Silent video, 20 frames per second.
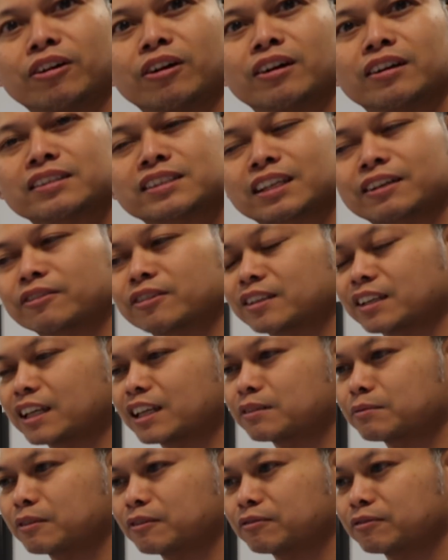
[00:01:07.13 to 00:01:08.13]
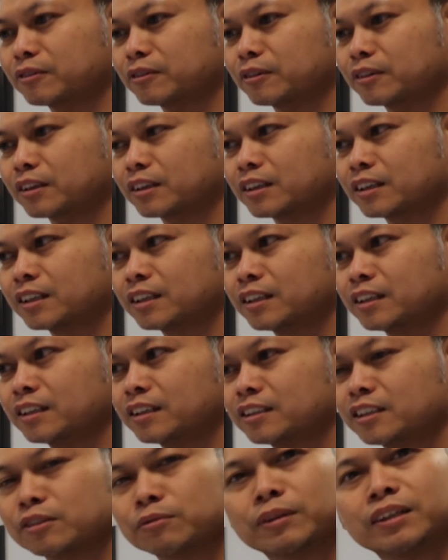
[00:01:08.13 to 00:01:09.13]
vlog several times before.
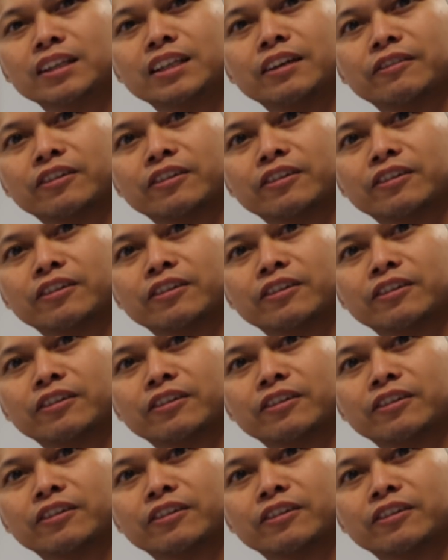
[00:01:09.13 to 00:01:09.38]
Just wanted